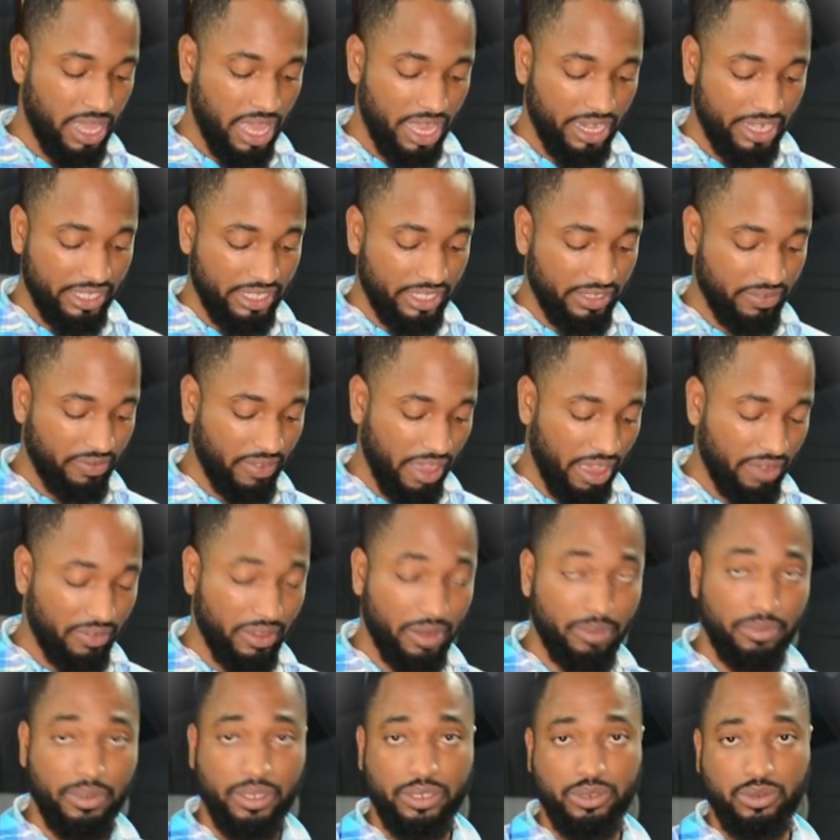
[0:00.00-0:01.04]
And this is
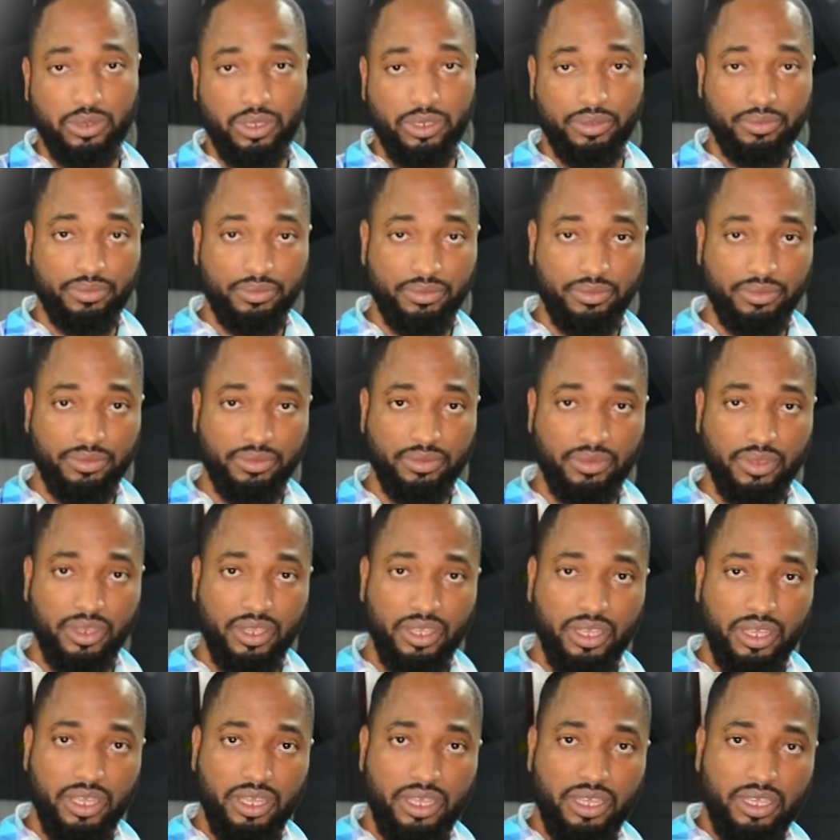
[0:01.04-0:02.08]
5n plus 1.
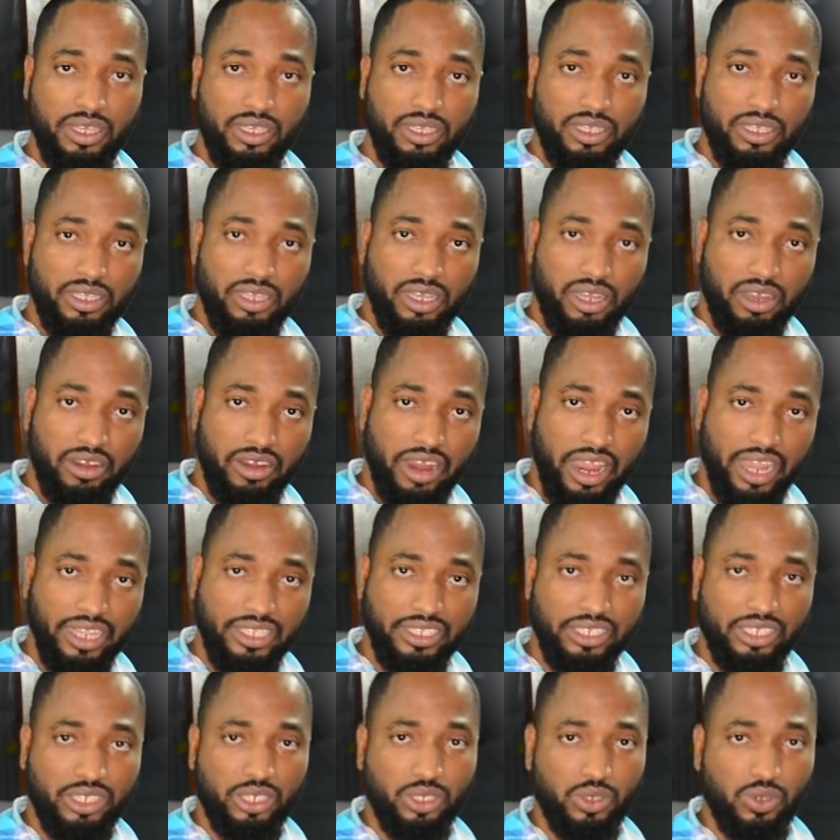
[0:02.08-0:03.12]

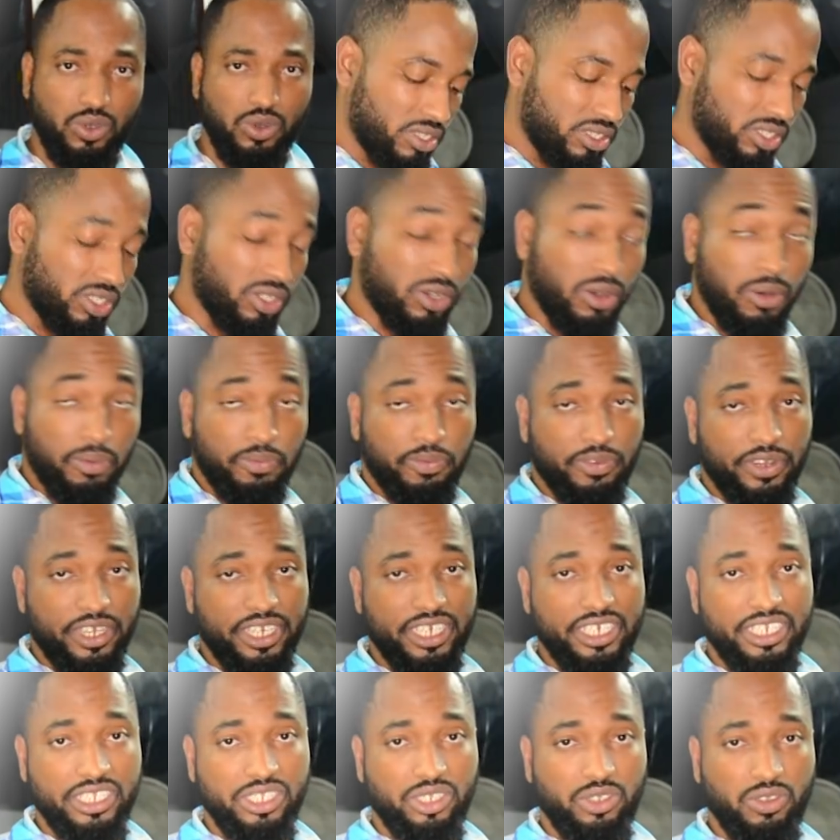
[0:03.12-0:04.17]
Alright, so. So
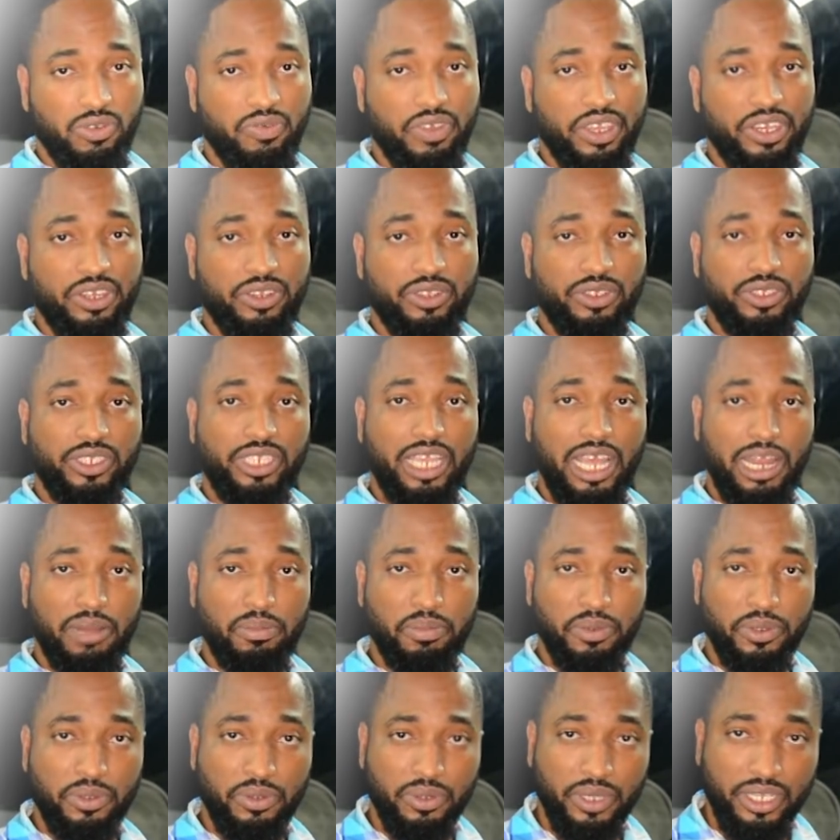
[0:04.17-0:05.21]
hopefully these two videos
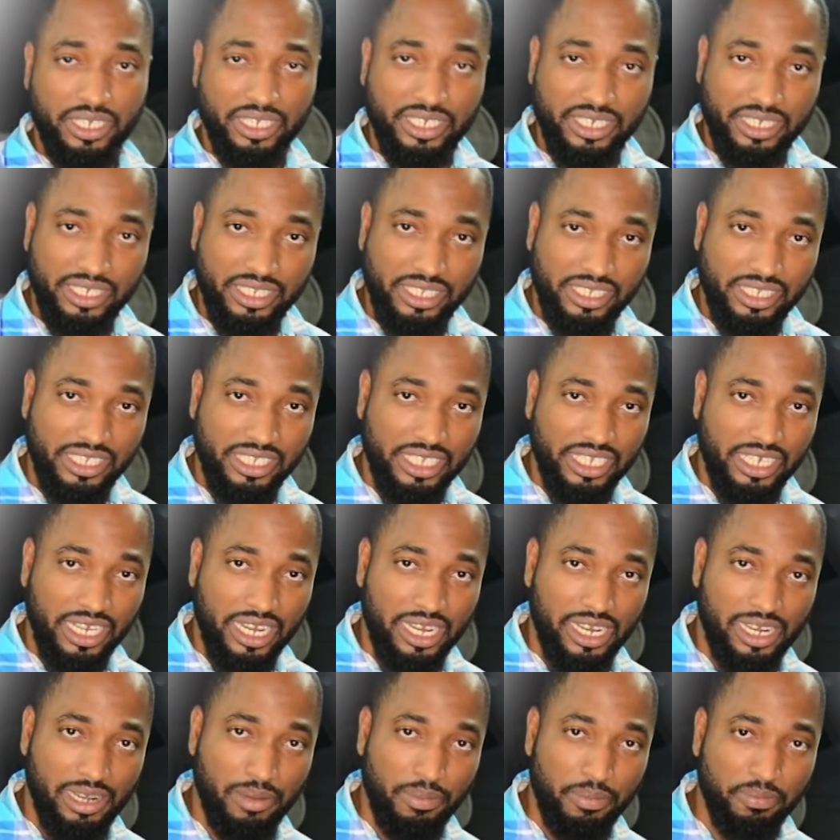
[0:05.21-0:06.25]
help you in seeing
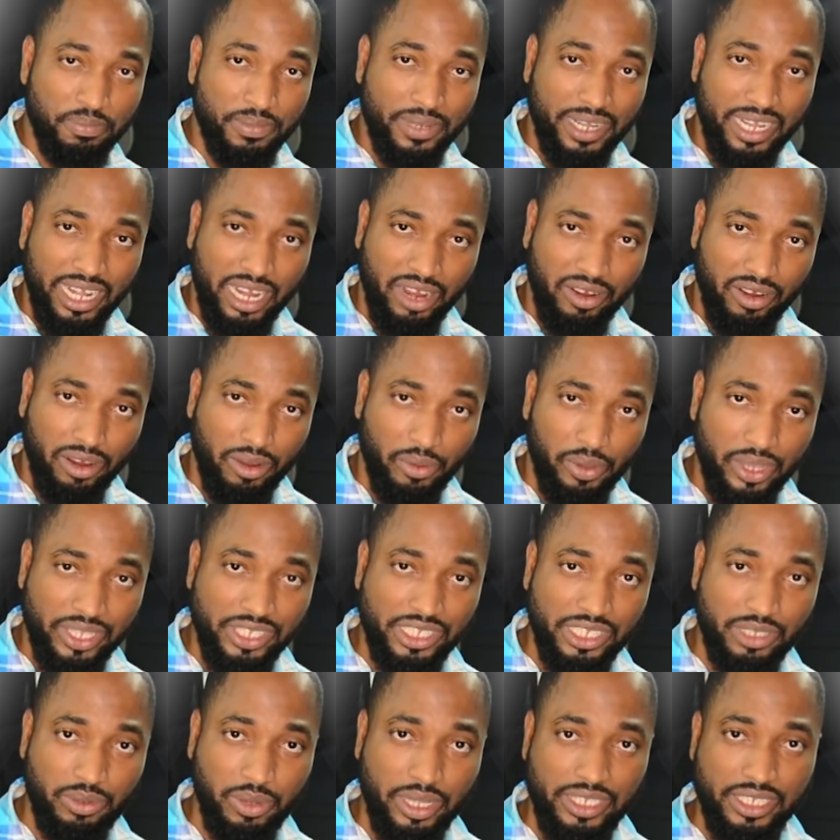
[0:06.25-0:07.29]
a little clearer where
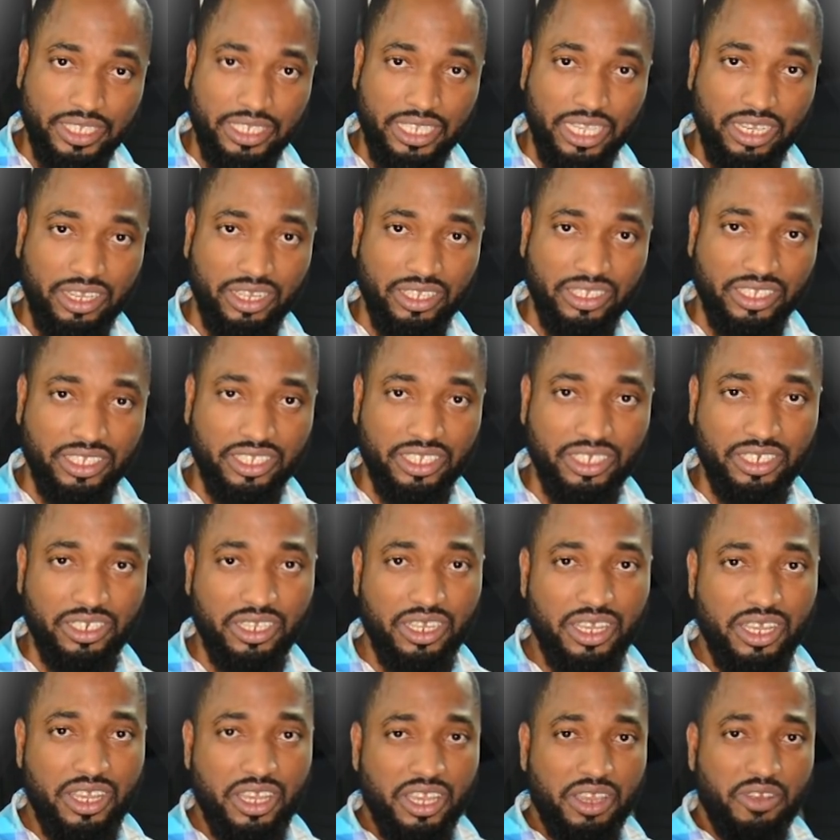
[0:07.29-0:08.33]
sequences are concerned.
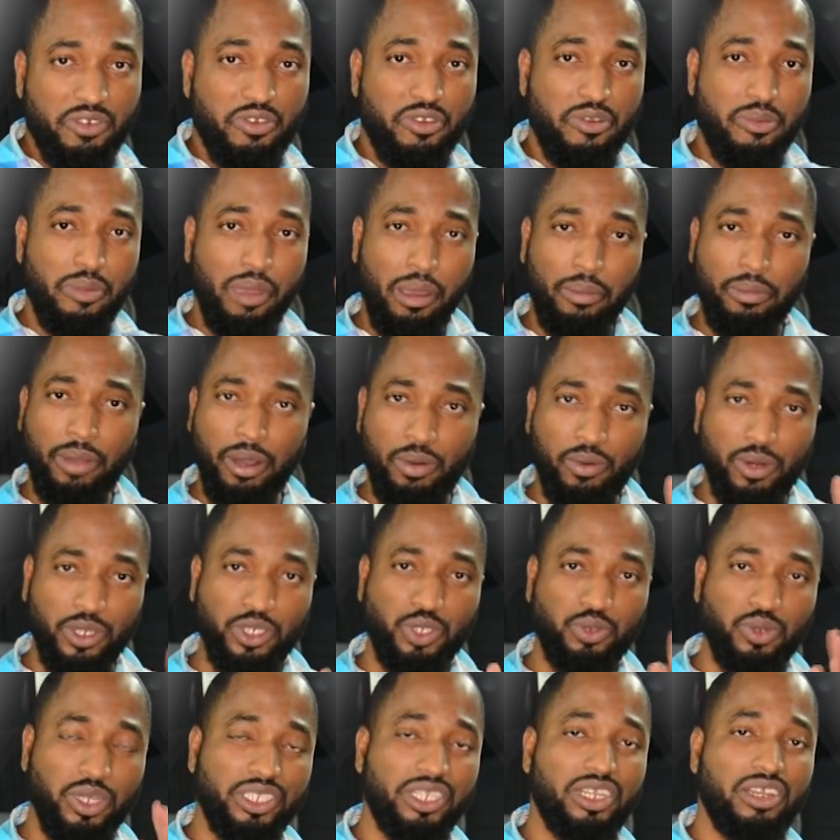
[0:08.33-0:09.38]
Remember,
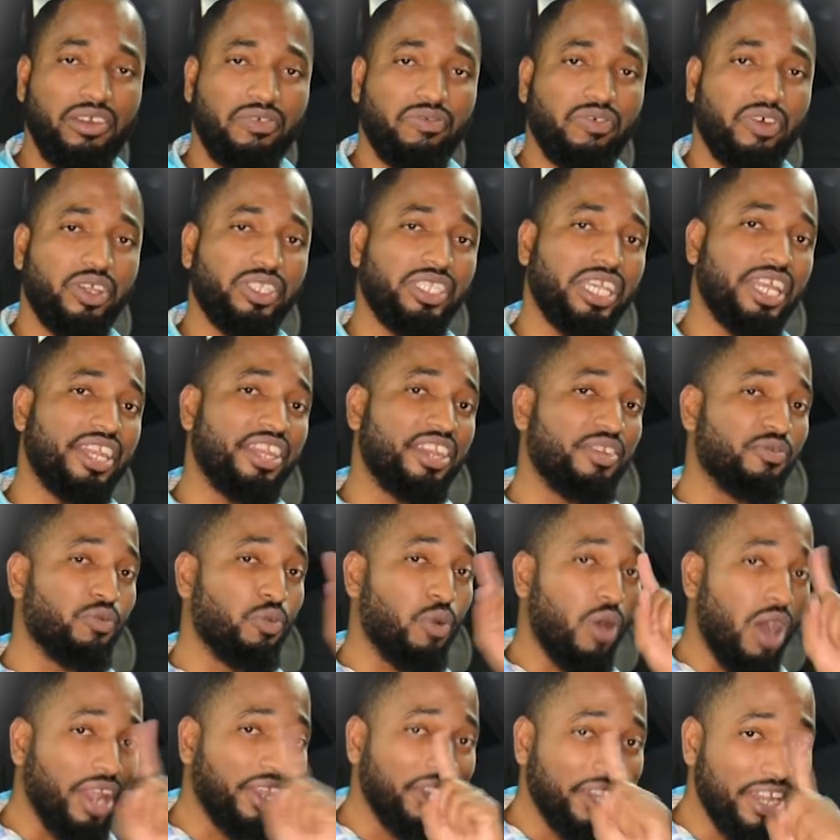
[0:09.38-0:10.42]
what you want to look for is a
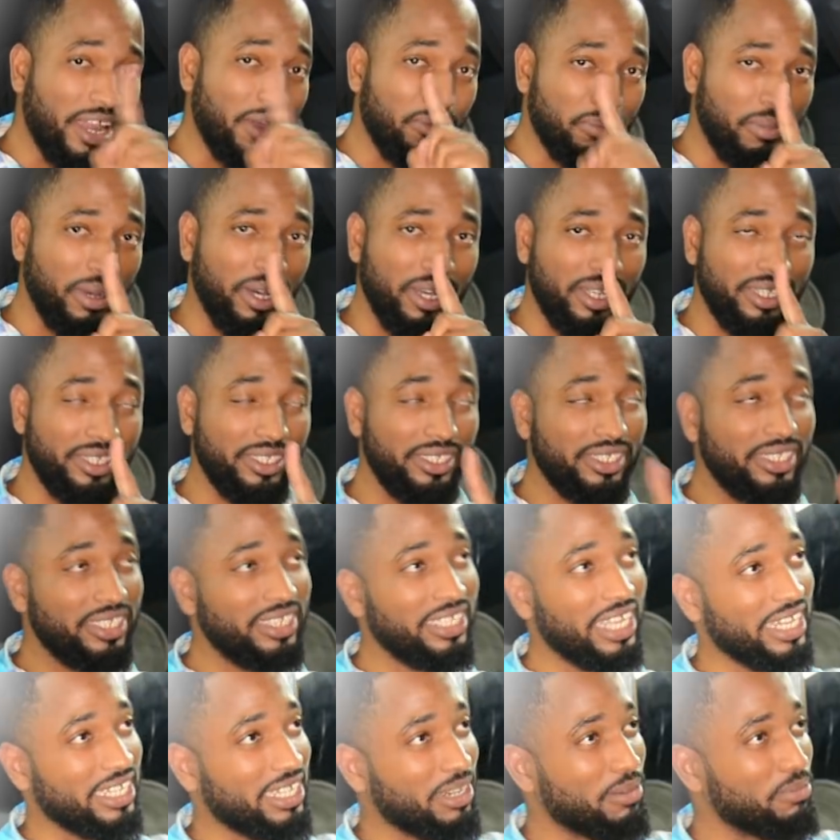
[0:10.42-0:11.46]
one number
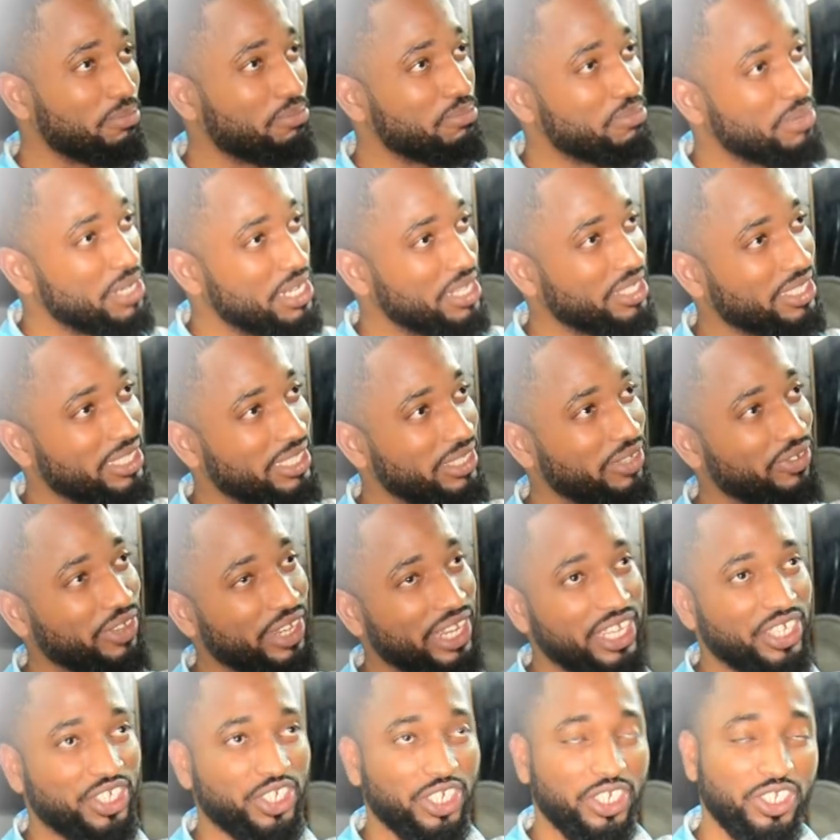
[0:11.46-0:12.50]
that could burst the
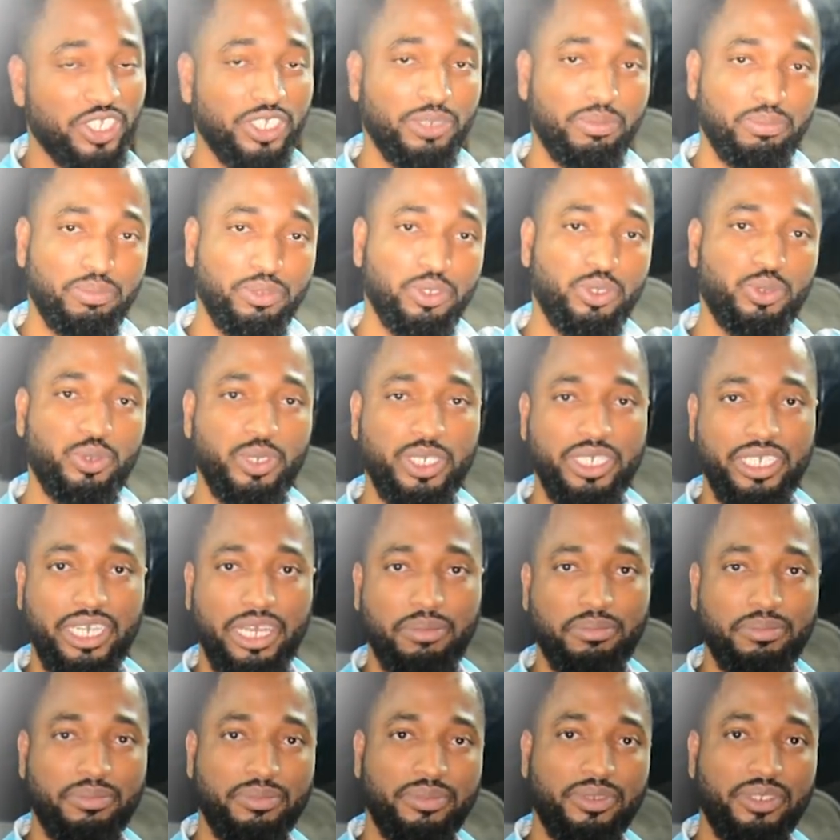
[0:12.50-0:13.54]
relationship between
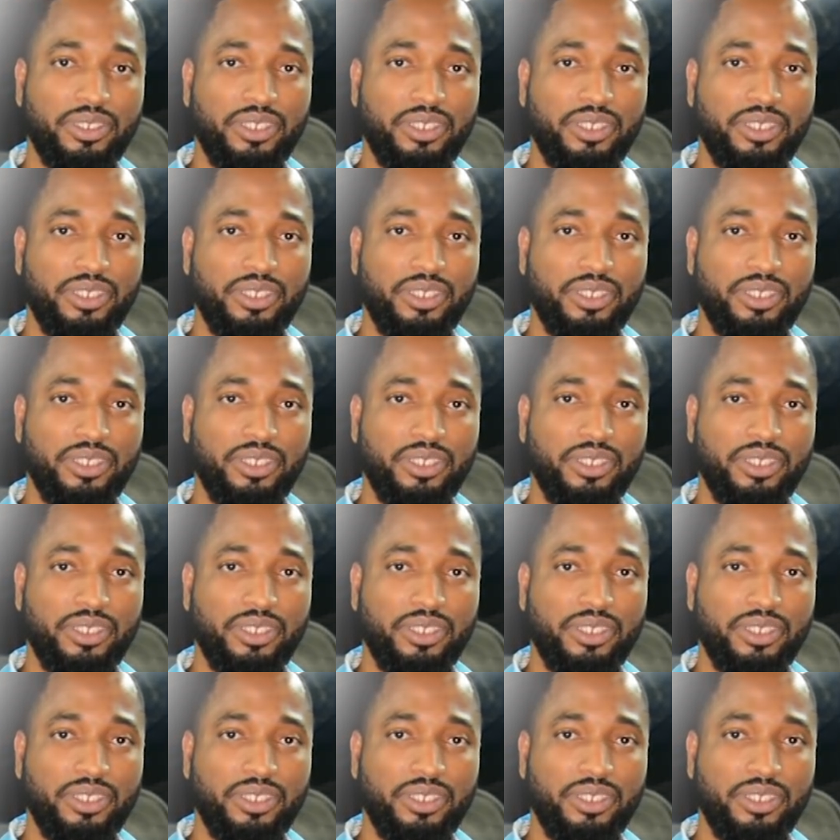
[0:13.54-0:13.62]
them.